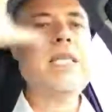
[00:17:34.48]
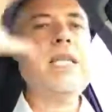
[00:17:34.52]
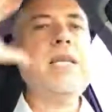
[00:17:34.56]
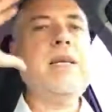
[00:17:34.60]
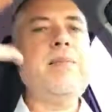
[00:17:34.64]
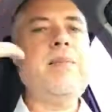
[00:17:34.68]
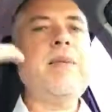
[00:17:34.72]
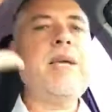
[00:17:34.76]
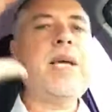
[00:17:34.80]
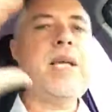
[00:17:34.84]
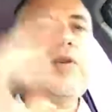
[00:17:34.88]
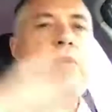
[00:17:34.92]

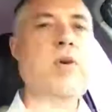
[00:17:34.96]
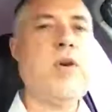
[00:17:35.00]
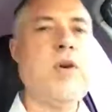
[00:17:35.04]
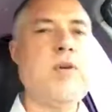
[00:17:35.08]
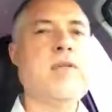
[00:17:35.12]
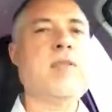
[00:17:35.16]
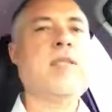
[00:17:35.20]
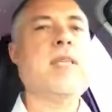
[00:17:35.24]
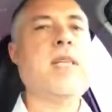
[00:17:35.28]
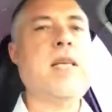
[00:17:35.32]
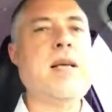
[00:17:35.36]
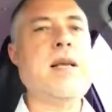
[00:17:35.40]
keep that
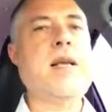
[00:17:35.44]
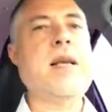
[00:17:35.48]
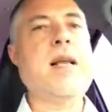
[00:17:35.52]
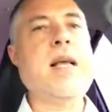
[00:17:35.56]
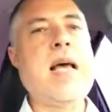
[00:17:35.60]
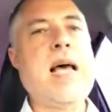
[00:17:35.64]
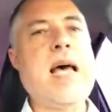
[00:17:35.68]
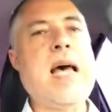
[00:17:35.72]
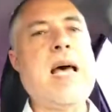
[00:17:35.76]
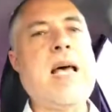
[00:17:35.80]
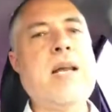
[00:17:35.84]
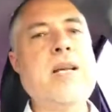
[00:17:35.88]
12-step
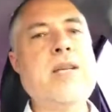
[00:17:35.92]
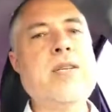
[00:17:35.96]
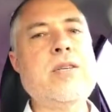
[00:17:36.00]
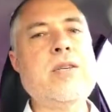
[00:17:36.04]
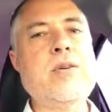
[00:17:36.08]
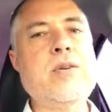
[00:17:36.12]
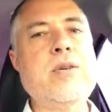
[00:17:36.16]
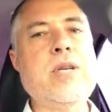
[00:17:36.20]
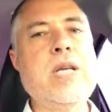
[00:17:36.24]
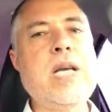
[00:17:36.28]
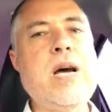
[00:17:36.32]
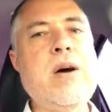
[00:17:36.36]

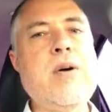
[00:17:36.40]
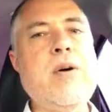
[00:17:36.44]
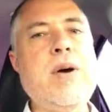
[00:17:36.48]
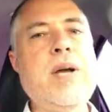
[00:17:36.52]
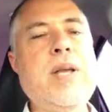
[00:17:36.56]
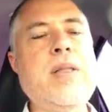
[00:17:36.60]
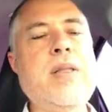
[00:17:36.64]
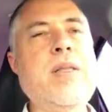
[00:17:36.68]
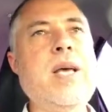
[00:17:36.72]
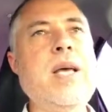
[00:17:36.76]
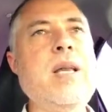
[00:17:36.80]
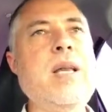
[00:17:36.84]
attitude
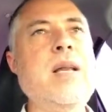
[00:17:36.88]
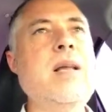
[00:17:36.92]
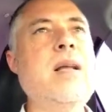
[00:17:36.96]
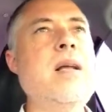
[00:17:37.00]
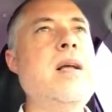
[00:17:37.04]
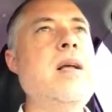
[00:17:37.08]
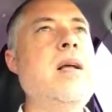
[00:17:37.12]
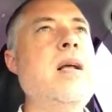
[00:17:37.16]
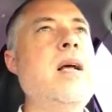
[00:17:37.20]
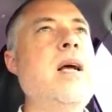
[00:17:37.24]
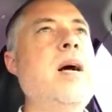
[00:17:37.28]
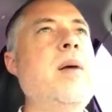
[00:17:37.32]
going, then
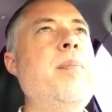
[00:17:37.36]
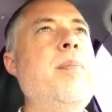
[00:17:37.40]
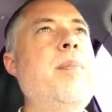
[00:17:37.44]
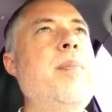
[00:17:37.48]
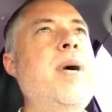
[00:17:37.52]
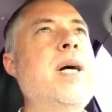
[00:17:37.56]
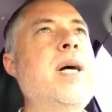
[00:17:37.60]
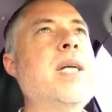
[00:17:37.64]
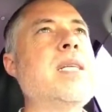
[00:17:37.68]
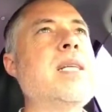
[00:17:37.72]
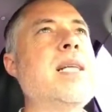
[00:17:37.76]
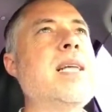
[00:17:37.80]

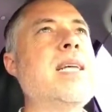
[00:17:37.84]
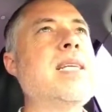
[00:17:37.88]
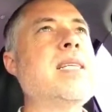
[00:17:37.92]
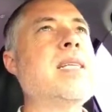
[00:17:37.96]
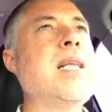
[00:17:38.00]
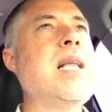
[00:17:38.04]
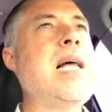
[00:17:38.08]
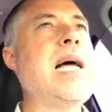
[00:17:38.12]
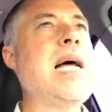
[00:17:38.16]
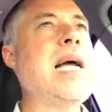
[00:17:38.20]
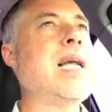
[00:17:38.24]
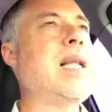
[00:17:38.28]
much less
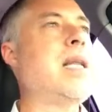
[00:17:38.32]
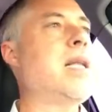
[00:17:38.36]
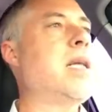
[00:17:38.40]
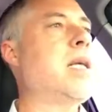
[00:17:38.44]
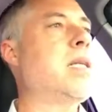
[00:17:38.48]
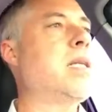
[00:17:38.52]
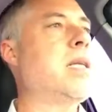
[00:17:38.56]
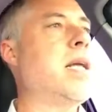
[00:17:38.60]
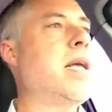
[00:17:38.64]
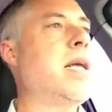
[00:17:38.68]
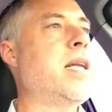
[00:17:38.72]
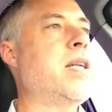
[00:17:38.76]
likely
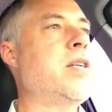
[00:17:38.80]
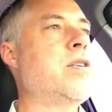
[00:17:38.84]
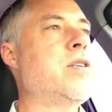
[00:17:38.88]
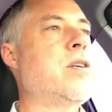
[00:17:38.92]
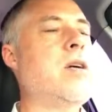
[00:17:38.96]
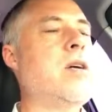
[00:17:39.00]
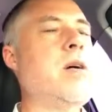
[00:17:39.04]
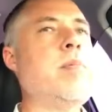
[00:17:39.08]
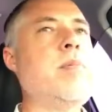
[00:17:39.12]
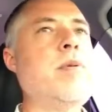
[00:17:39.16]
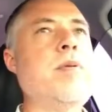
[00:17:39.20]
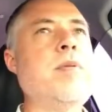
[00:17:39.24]
to get in
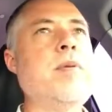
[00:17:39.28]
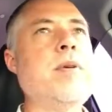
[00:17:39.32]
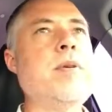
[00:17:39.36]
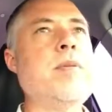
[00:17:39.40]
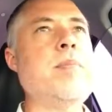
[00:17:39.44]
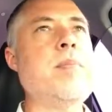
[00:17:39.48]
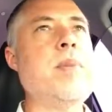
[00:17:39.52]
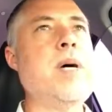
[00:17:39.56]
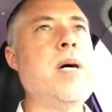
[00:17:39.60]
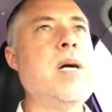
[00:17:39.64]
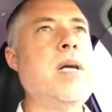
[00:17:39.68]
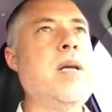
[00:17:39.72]
trouble with
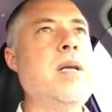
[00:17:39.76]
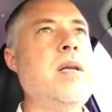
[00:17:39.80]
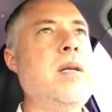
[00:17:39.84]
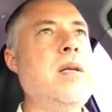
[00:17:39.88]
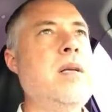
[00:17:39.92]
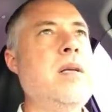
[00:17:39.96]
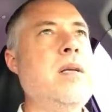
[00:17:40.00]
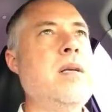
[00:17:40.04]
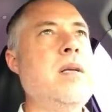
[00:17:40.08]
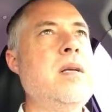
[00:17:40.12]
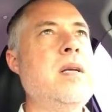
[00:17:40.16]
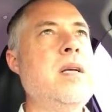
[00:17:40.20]
my
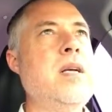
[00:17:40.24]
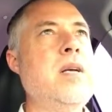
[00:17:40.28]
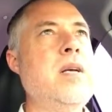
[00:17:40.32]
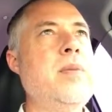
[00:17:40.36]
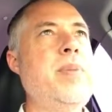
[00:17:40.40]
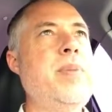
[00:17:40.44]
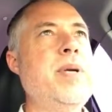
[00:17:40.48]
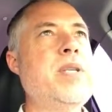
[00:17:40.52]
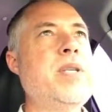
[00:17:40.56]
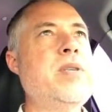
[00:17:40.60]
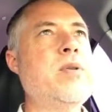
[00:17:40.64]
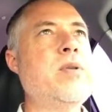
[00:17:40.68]

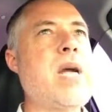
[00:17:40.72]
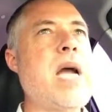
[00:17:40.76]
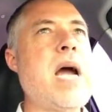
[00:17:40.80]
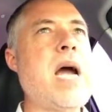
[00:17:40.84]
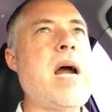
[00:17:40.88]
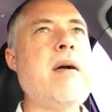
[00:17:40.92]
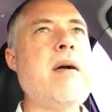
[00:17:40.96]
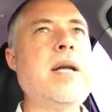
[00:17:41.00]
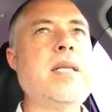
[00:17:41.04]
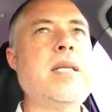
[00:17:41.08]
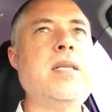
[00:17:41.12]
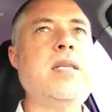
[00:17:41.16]
habitual
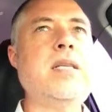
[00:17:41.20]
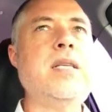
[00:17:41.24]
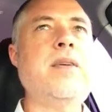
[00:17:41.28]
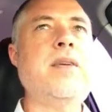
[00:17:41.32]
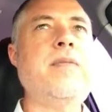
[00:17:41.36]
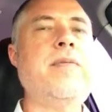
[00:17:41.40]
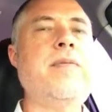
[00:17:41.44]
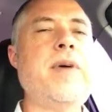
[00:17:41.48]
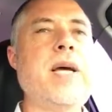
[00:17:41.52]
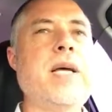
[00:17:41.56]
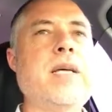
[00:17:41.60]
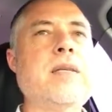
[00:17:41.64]
character
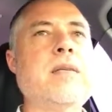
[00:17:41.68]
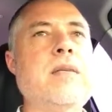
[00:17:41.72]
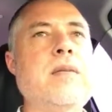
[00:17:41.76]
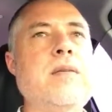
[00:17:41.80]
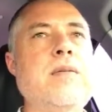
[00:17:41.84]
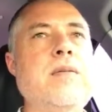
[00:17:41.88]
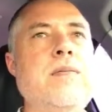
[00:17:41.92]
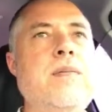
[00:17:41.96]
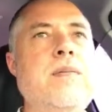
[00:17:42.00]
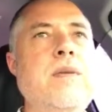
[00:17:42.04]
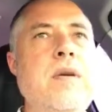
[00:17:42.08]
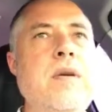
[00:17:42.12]
defects
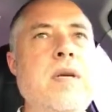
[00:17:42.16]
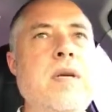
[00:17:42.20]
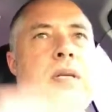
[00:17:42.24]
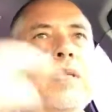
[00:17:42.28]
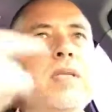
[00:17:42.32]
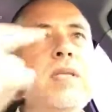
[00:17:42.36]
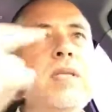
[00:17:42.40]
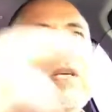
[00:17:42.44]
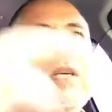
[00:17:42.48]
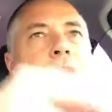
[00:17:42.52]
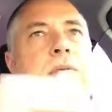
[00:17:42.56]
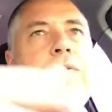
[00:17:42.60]
of
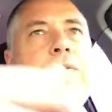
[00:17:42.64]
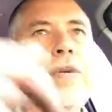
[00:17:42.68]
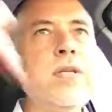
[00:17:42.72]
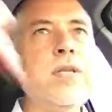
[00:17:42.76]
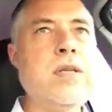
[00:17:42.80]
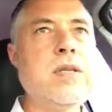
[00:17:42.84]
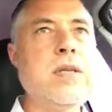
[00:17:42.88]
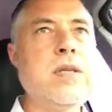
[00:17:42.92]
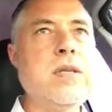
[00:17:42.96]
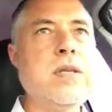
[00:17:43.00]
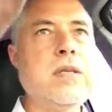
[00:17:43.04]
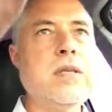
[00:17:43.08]

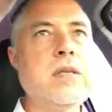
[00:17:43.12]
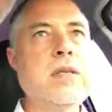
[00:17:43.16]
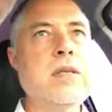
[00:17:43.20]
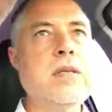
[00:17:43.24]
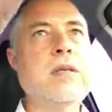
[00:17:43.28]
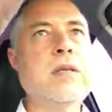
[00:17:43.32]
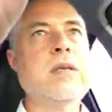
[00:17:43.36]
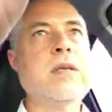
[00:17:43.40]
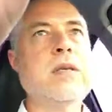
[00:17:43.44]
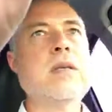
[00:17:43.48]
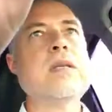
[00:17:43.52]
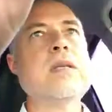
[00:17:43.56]
selfishness,
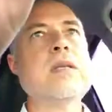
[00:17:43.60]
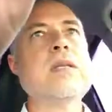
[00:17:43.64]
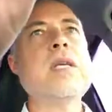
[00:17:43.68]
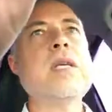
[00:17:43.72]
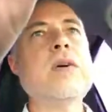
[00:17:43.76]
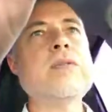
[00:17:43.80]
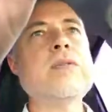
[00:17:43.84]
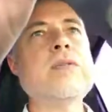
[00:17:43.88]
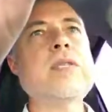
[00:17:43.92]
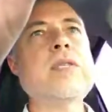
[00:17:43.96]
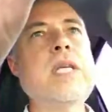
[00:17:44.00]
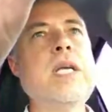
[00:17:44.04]

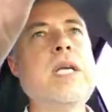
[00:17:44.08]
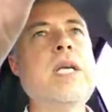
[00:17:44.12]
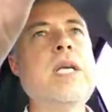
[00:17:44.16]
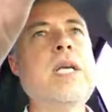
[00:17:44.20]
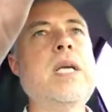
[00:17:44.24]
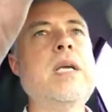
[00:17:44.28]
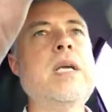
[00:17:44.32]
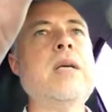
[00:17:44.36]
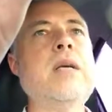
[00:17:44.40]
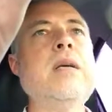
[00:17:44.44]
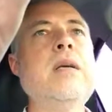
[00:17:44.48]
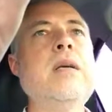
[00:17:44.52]

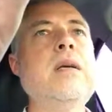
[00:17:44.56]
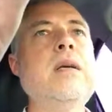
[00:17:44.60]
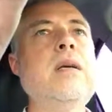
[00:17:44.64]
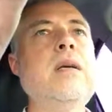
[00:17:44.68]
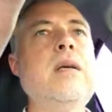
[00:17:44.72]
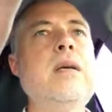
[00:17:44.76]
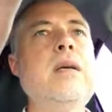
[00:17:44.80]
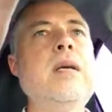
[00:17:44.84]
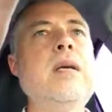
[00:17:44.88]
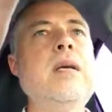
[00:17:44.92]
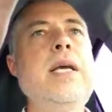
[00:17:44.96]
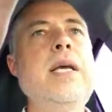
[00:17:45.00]
self-seeking,
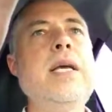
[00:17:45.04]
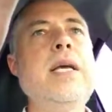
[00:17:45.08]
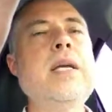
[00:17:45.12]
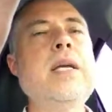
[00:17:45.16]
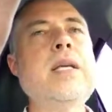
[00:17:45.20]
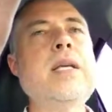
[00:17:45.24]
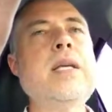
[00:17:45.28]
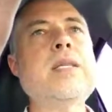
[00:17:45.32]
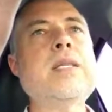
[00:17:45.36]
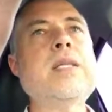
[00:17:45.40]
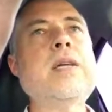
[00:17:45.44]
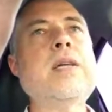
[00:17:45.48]

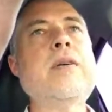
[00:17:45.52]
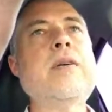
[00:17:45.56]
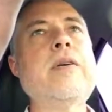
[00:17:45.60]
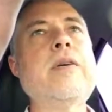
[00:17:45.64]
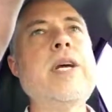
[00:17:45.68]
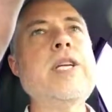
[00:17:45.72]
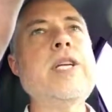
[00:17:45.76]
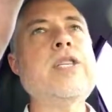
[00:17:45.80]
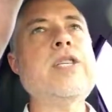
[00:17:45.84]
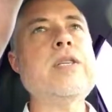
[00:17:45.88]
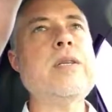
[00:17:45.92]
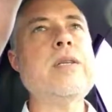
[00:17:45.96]

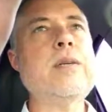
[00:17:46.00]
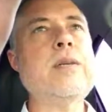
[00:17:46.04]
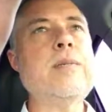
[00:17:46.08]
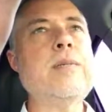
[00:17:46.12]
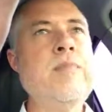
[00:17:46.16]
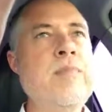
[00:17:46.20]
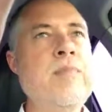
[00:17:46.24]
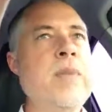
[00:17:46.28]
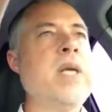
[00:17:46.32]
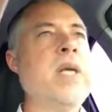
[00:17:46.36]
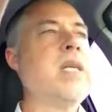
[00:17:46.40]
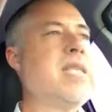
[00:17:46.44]
inconsideration,
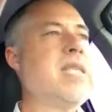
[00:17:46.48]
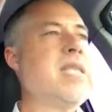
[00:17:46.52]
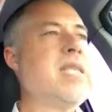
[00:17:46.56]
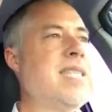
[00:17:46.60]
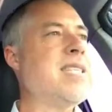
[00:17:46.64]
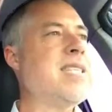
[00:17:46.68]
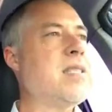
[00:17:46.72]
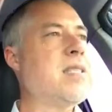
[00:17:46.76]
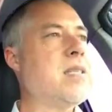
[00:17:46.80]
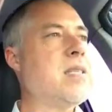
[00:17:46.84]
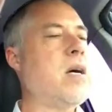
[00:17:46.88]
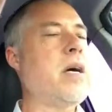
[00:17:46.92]

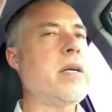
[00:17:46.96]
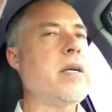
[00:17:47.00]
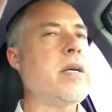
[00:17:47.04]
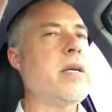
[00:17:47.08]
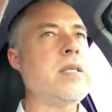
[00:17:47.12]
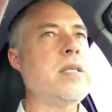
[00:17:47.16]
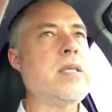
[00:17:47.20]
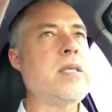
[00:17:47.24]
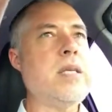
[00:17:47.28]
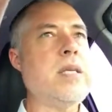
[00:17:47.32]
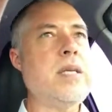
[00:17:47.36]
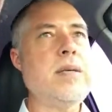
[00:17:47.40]

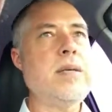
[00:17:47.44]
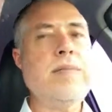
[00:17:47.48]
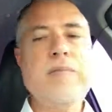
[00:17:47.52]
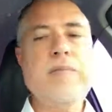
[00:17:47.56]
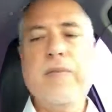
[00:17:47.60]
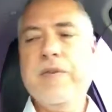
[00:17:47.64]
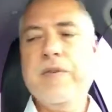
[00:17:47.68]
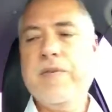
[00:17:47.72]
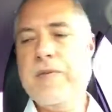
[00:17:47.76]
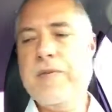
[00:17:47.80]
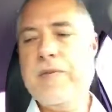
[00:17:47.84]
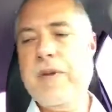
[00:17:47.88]
dishonesty,
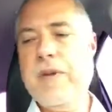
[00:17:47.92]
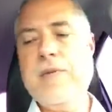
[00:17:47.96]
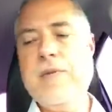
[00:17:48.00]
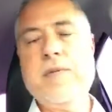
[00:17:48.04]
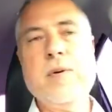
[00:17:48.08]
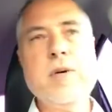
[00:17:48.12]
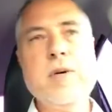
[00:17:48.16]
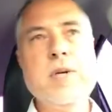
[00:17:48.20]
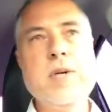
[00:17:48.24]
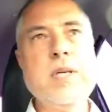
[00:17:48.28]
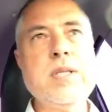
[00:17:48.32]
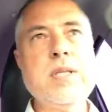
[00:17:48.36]

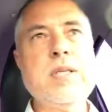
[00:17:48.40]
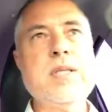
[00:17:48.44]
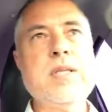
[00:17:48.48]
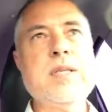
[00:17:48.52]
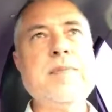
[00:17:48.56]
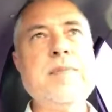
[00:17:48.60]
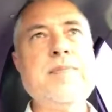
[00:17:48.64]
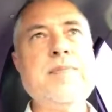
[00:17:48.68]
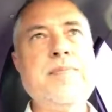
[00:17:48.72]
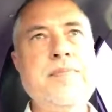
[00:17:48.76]
fearfulness.